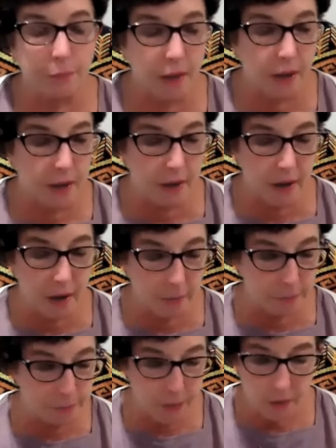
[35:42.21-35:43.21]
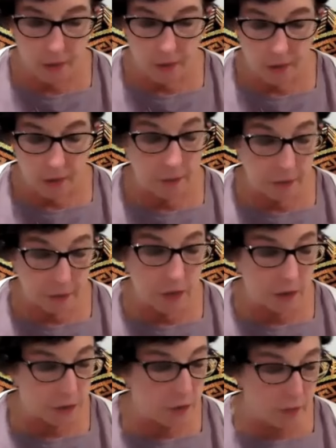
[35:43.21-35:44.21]
And I think
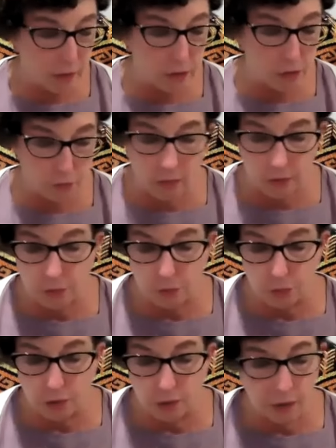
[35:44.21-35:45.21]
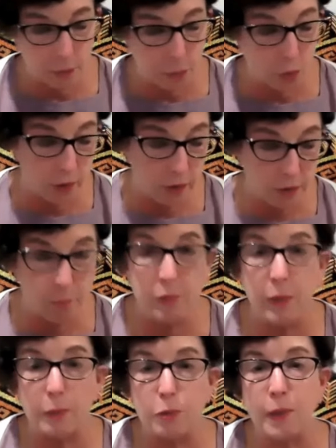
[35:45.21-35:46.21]
that's really important, and
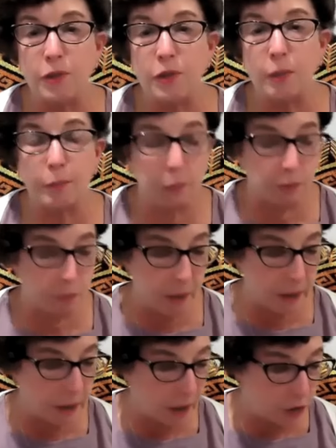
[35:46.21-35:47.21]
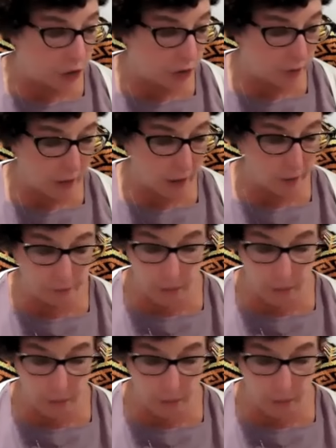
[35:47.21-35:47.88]
so especially something with medication. Yeah.